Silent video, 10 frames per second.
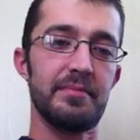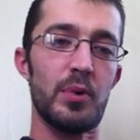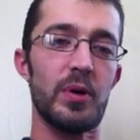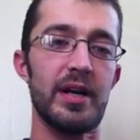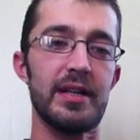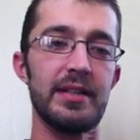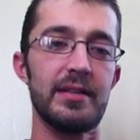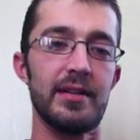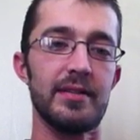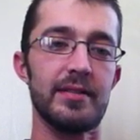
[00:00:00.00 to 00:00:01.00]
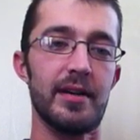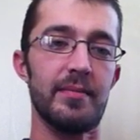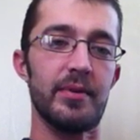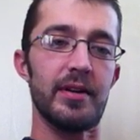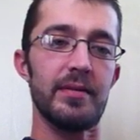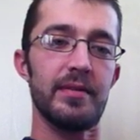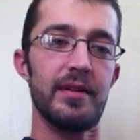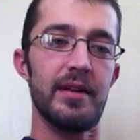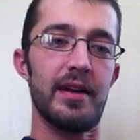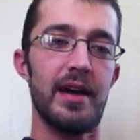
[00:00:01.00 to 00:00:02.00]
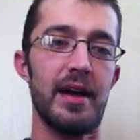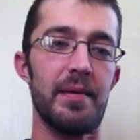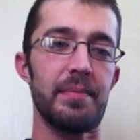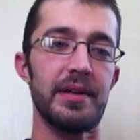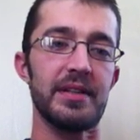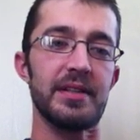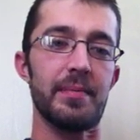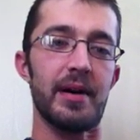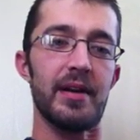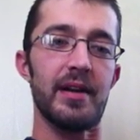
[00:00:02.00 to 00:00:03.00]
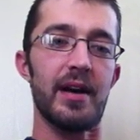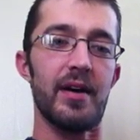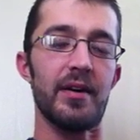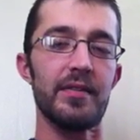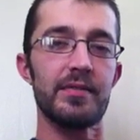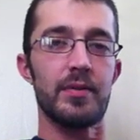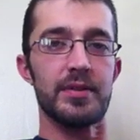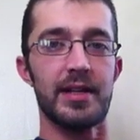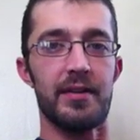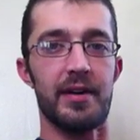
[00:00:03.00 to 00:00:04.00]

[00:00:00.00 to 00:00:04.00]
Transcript: more at ease. I'm more at peace about it now. Of course, I